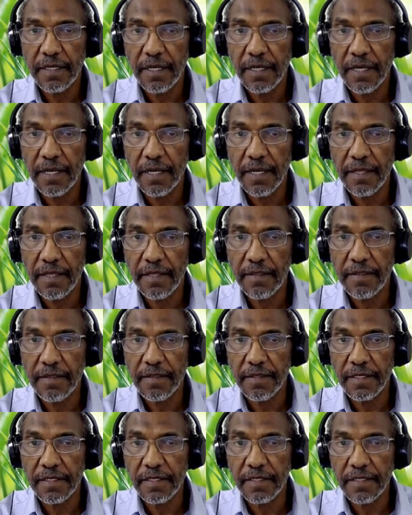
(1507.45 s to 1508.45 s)

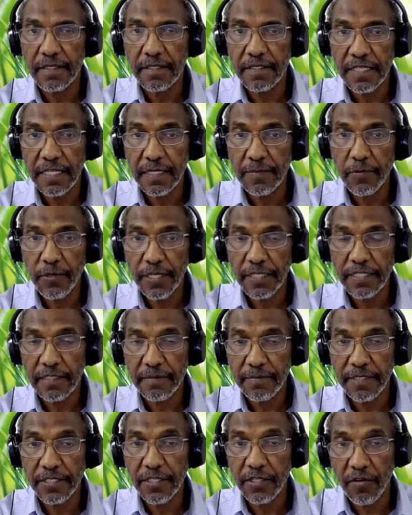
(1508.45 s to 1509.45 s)
and the
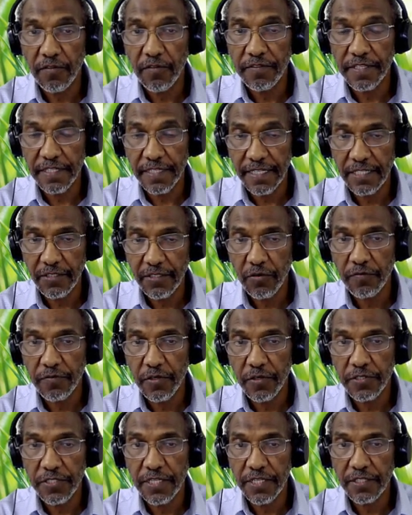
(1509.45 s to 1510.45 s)
interpolated median of the data of
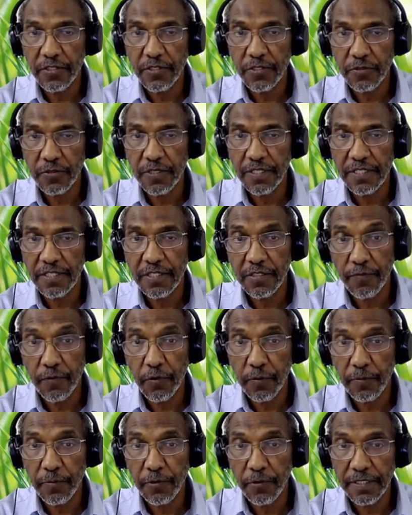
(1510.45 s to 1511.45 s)
those eight students is
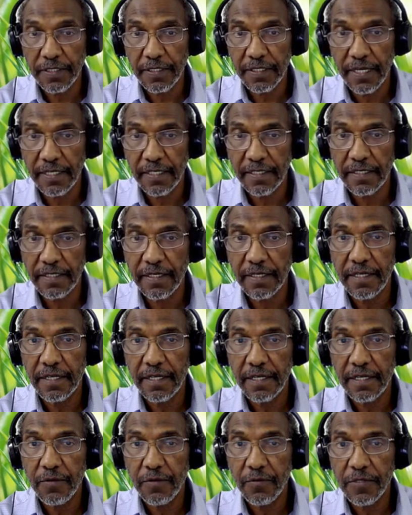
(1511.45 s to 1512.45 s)
4.9
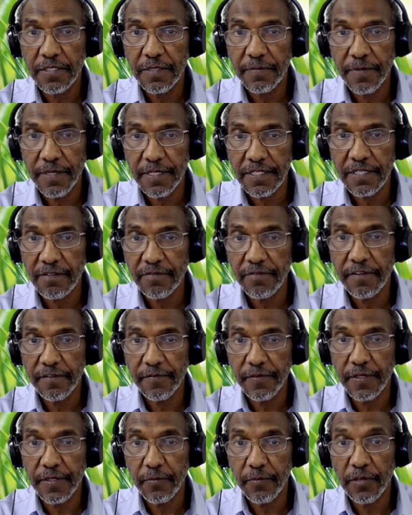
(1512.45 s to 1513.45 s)
with a percent
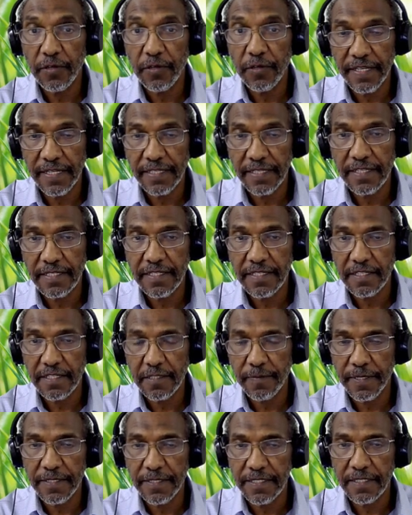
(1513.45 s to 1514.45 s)
favorable of
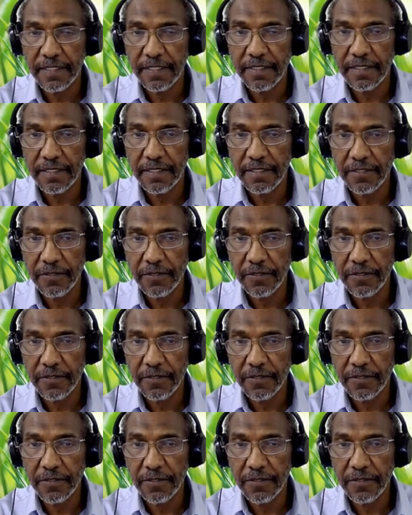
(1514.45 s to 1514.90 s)
86%.